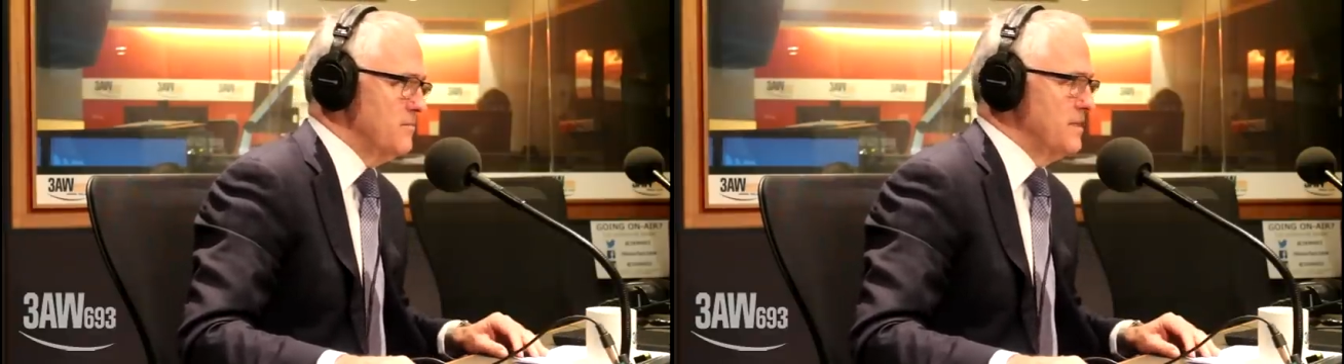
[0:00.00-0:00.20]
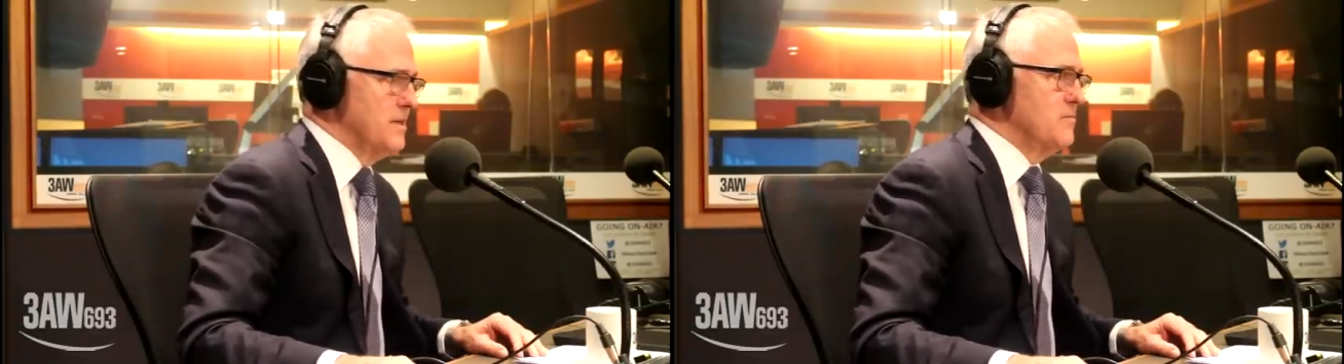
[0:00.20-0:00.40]

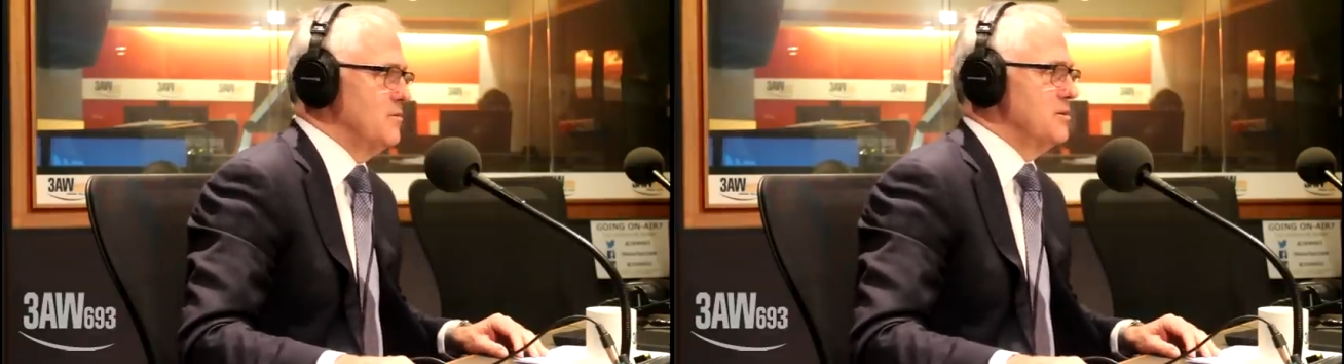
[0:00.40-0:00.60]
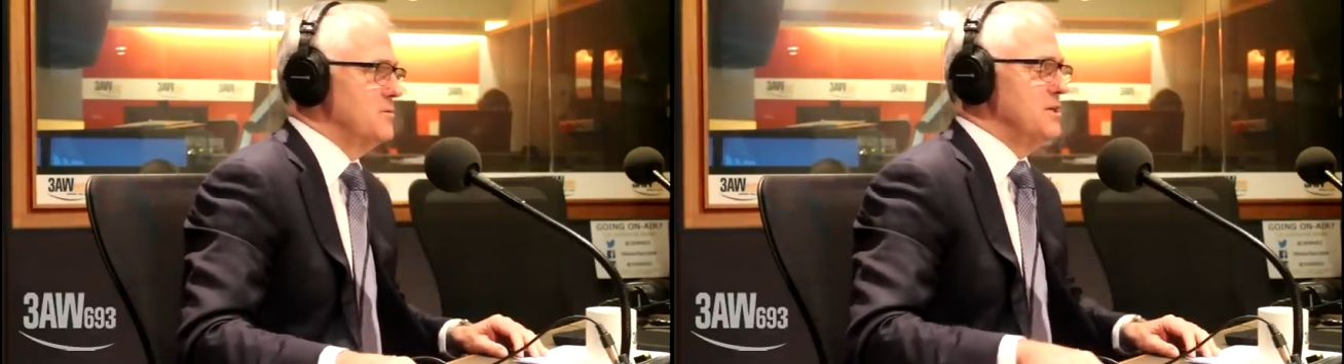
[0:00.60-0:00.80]
We don't
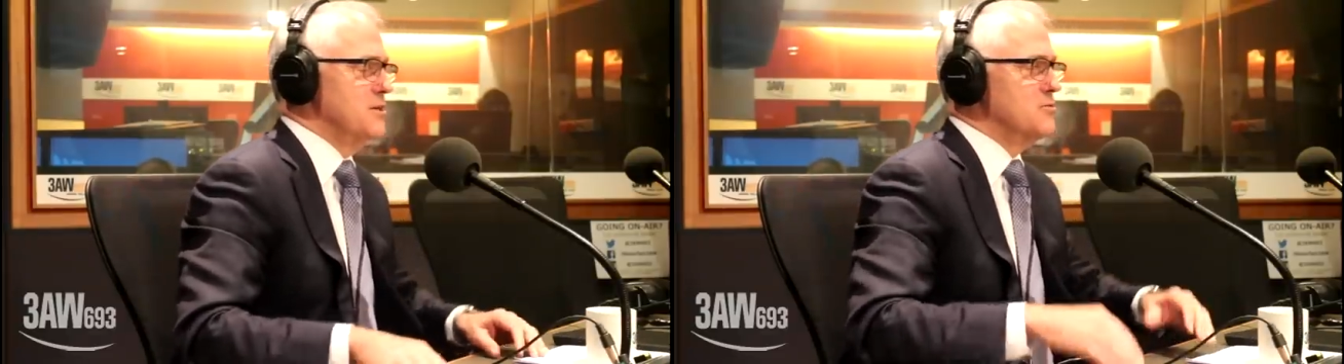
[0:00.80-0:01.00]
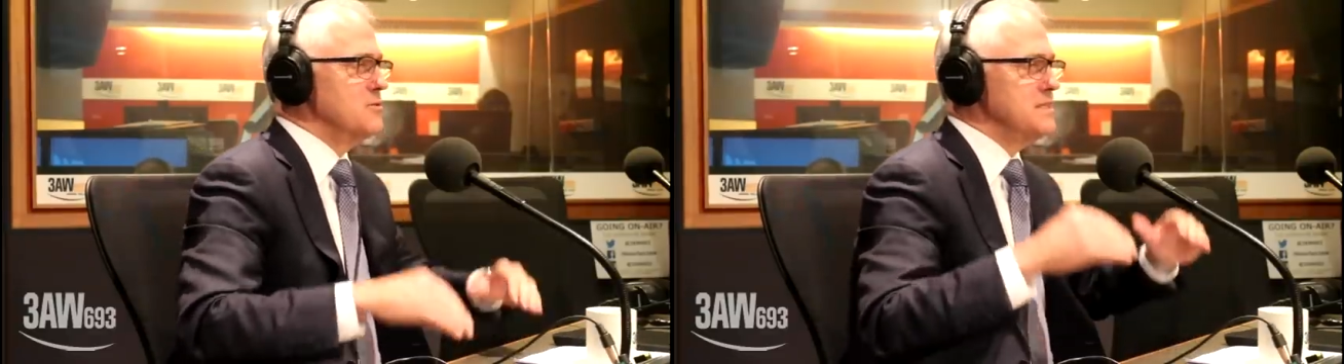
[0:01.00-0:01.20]
want to
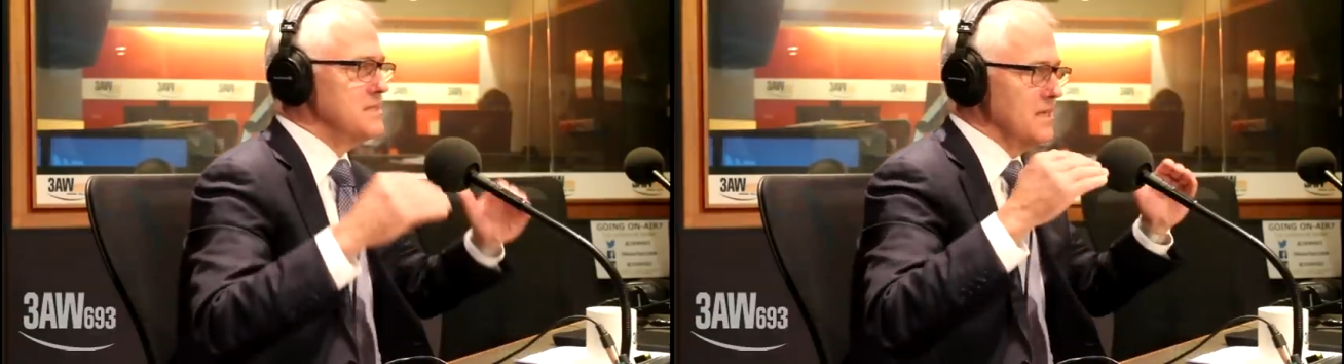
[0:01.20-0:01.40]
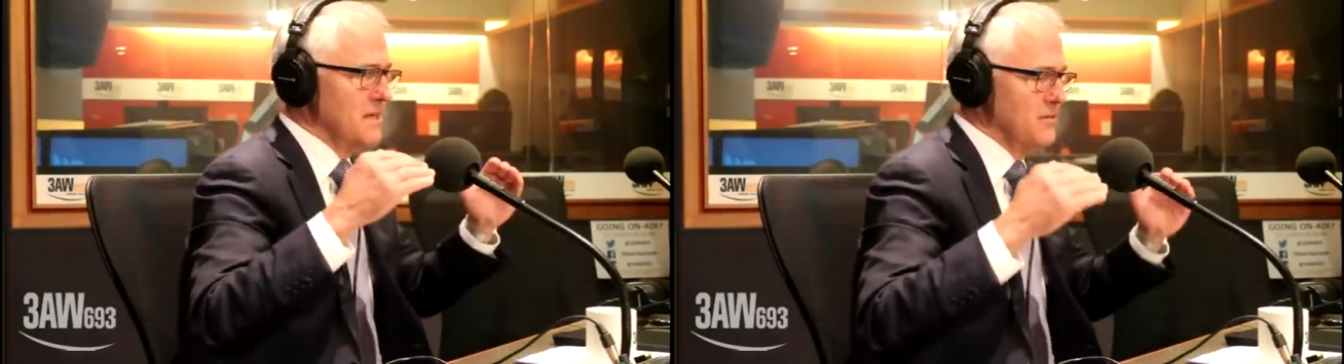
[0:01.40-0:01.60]
increase
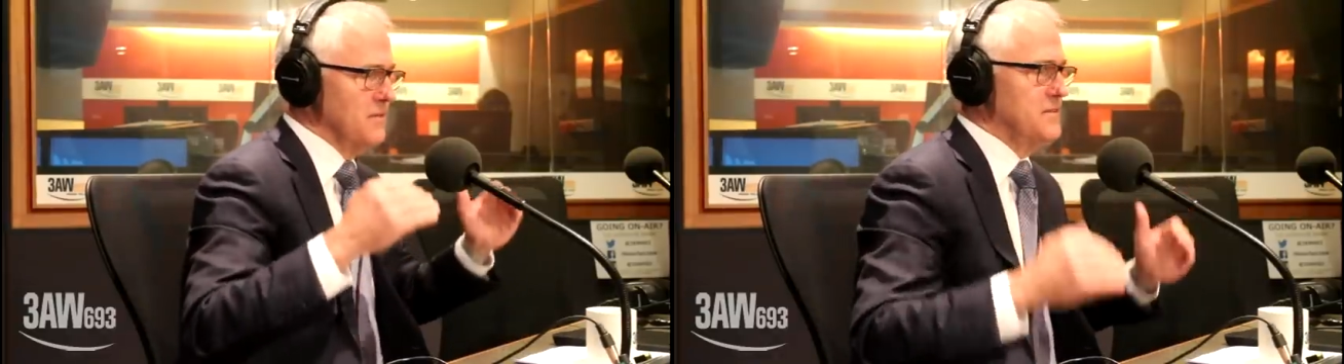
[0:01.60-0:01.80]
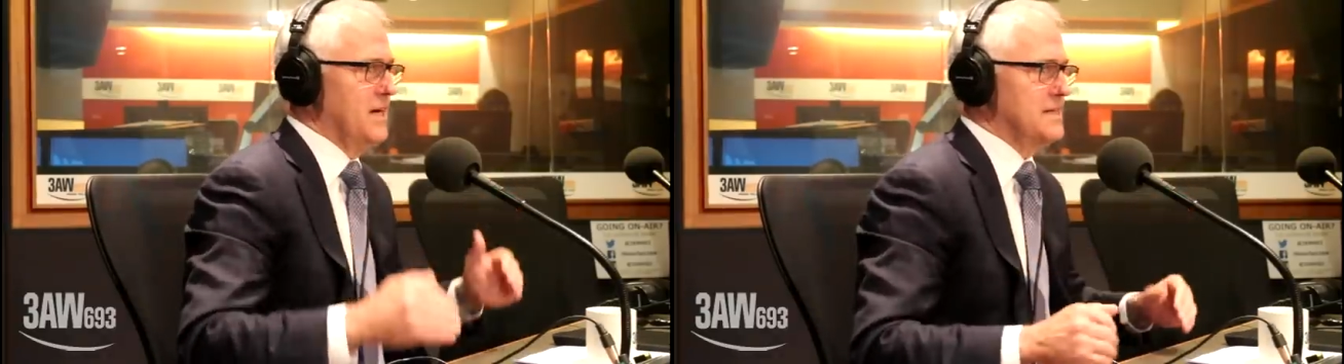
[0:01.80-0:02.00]
the level
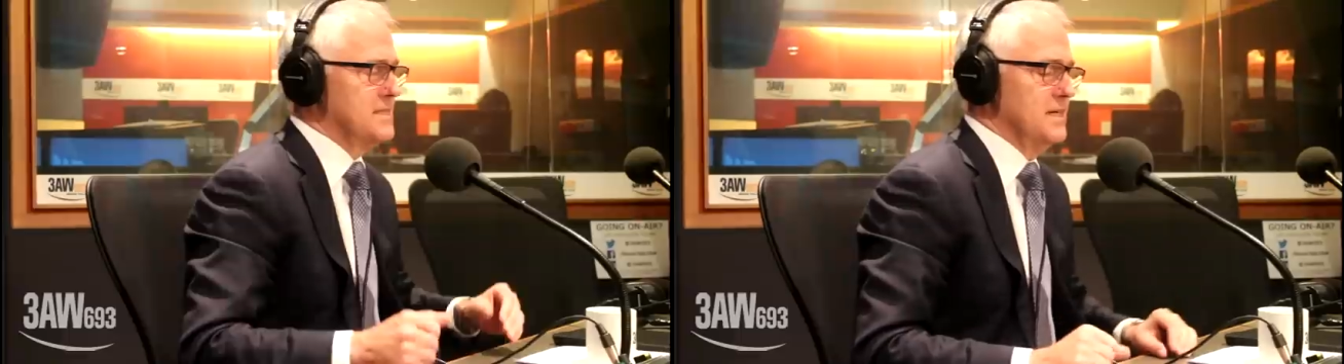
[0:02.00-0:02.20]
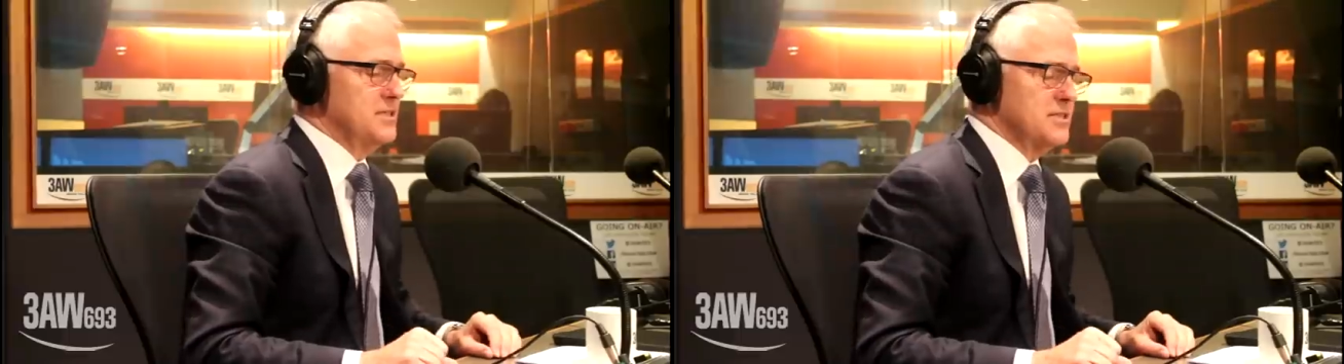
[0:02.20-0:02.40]
of
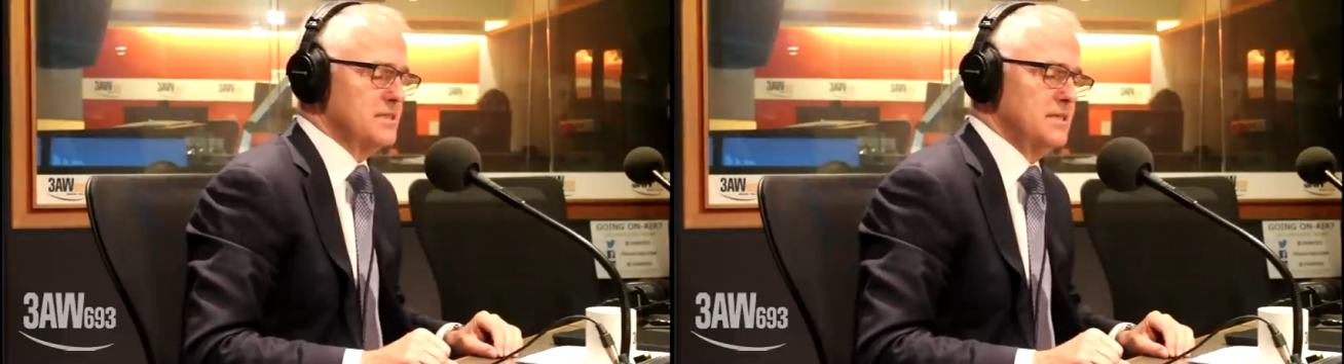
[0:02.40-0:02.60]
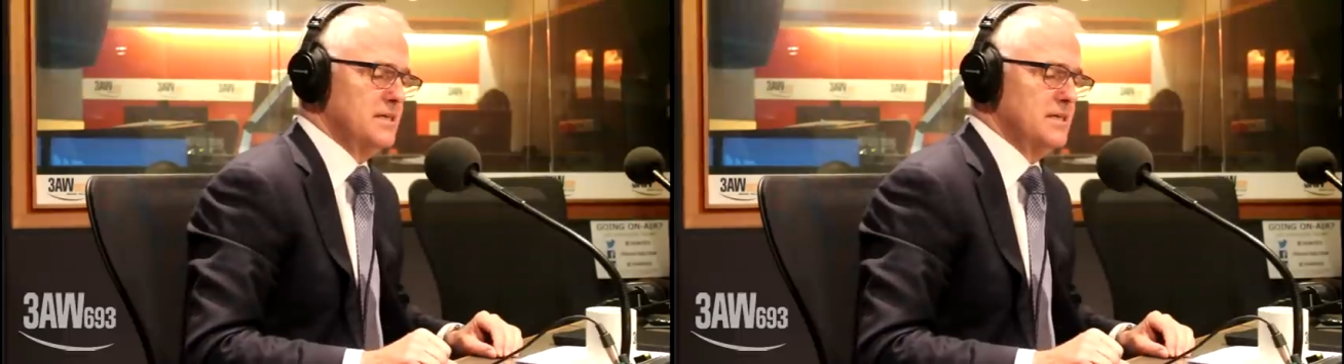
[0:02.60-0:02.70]
taxation.